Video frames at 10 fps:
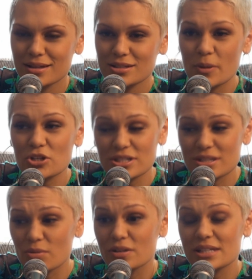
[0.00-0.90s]
especially
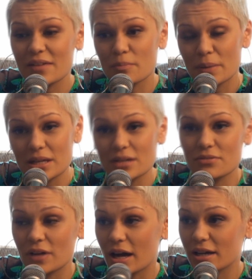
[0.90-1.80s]
someone that's at the peak
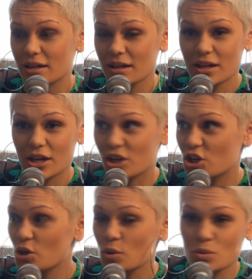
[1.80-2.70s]
of like a
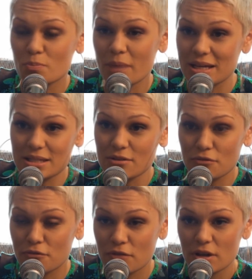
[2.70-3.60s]
huge,
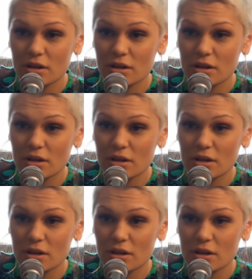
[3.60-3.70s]
massive